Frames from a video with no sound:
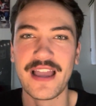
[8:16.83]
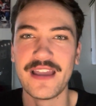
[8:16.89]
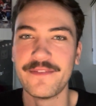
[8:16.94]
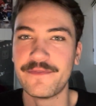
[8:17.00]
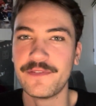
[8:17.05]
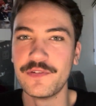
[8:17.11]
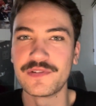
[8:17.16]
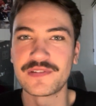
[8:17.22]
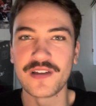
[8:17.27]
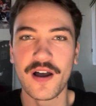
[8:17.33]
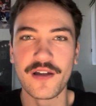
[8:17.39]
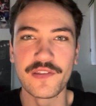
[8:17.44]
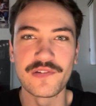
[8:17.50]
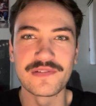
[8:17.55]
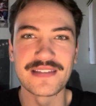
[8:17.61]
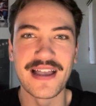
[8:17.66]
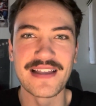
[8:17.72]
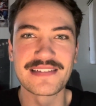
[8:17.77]
If you saw
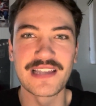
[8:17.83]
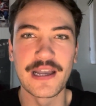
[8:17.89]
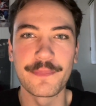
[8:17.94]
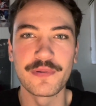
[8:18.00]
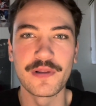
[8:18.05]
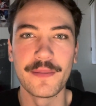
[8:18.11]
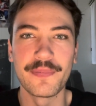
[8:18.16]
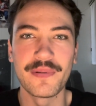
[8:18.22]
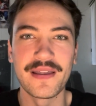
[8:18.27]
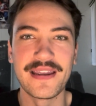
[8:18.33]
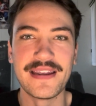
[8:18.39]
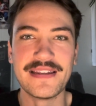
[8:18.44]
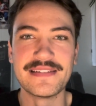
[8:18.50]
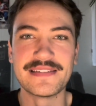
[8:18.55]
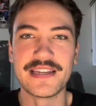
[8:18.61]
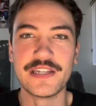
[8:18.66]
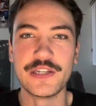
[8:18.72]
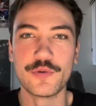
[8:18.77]
those last couple of
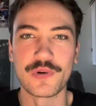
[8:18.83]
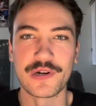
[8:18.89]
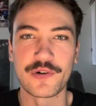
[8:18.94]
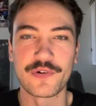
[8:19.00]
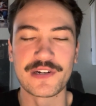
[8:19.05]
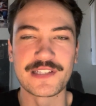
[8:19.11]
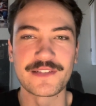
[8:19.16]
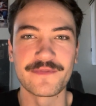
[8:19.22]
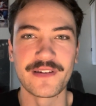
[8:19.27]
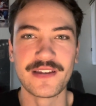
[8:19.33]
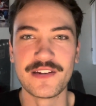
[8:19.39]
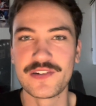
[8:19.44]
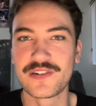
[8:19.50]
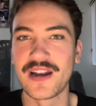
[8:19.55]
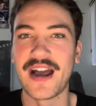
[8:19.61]
plays and you were Chris Finch,